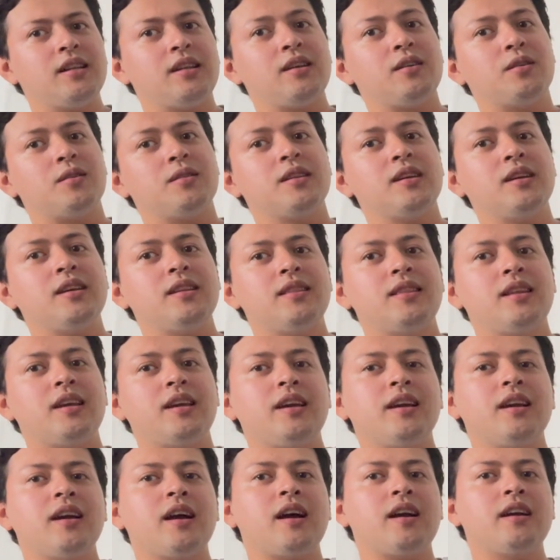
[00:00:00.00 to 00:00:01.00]
The only
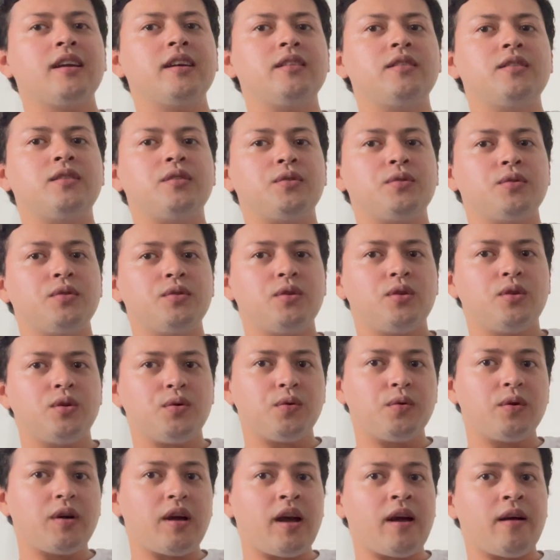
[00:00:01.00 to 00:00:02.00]
thing I
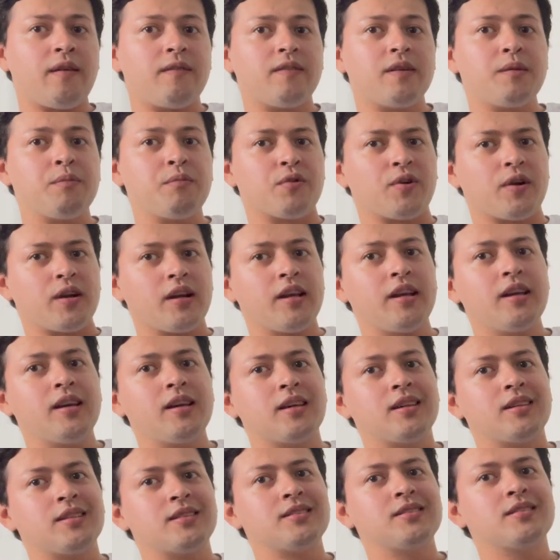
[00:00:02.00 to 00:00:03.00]
do every
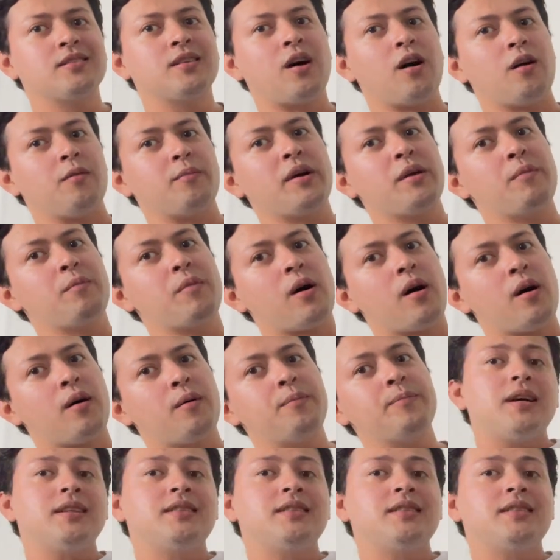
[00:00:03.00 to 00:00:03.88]
morning is call my mom.